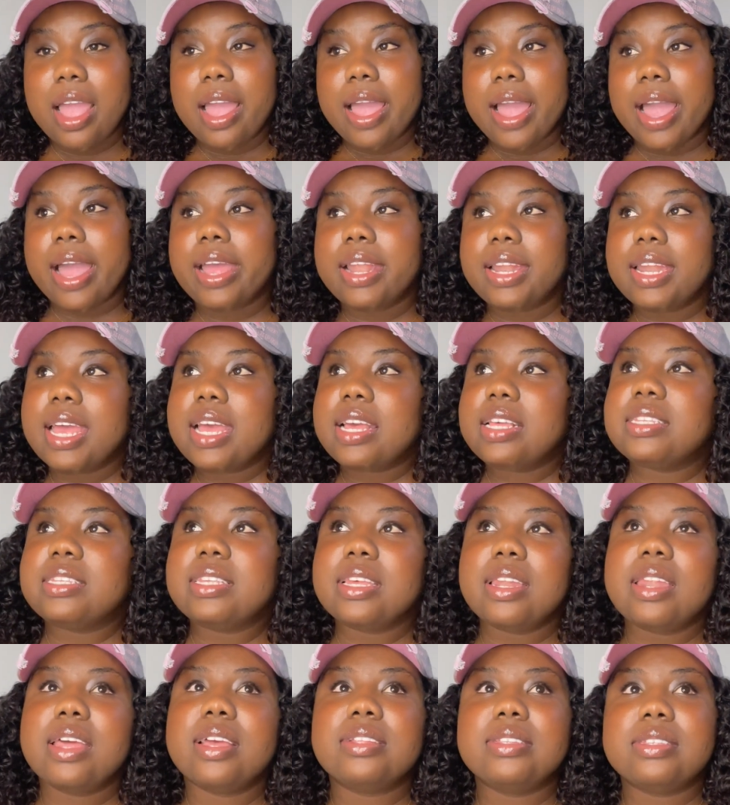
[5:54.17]
And I
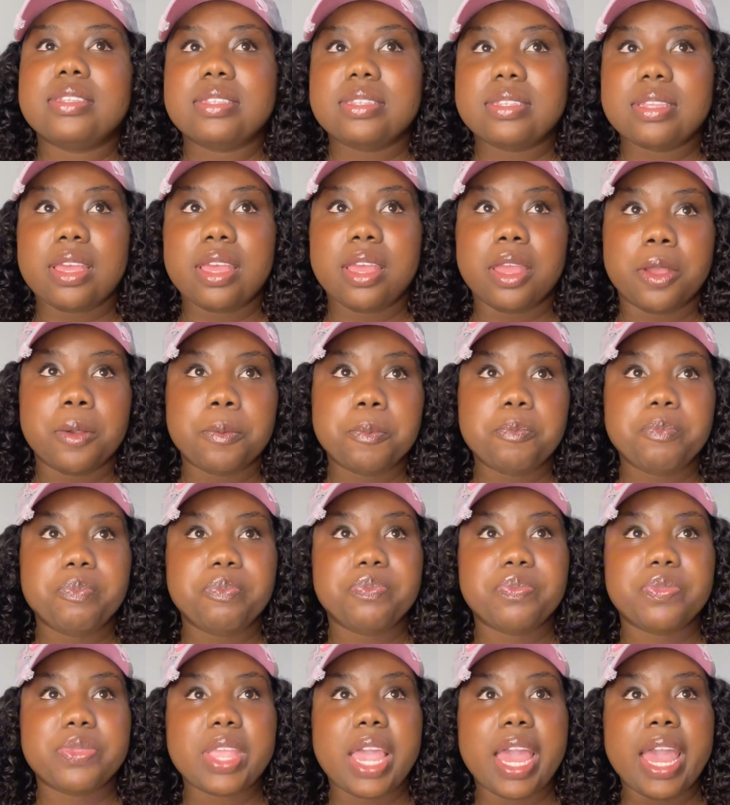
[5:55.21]
said that to say,
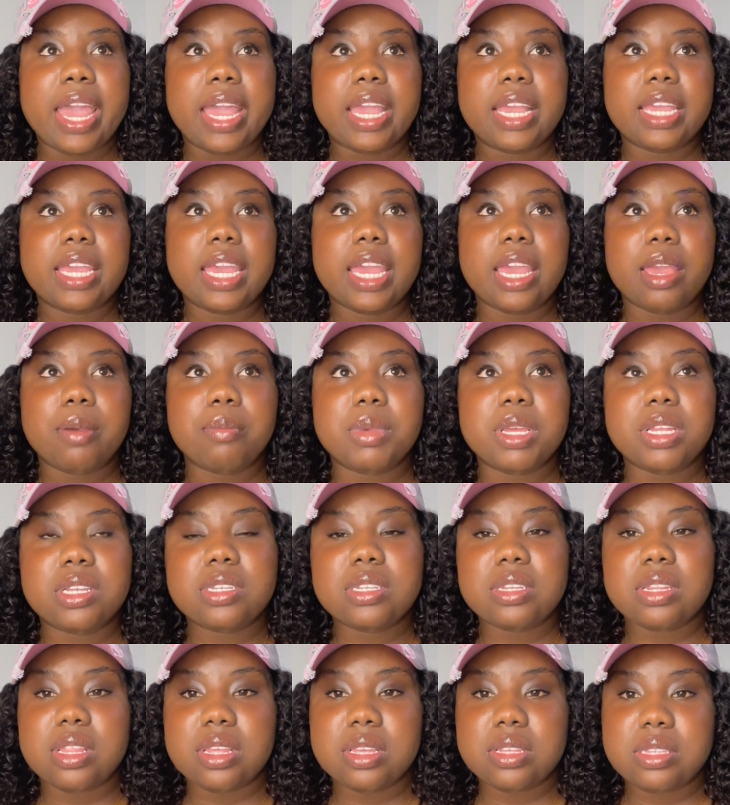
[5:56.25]
I came
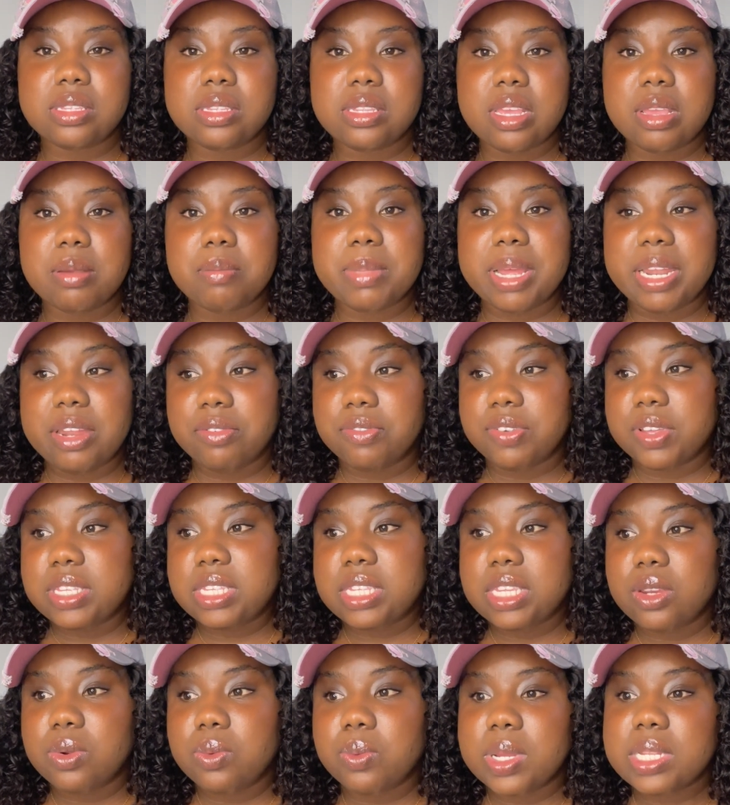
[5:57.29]
into this thing
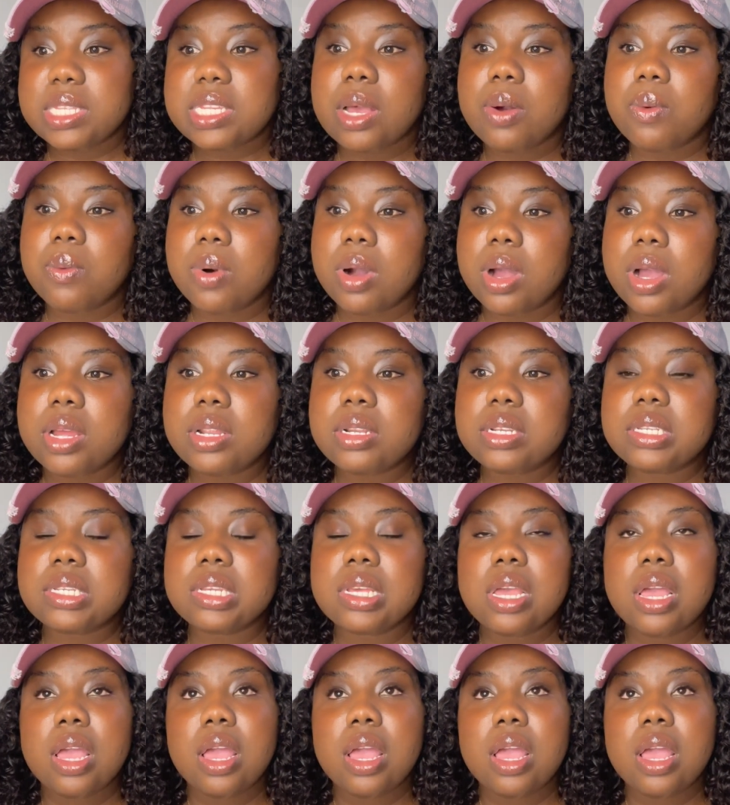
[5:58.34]
manifesting what I want,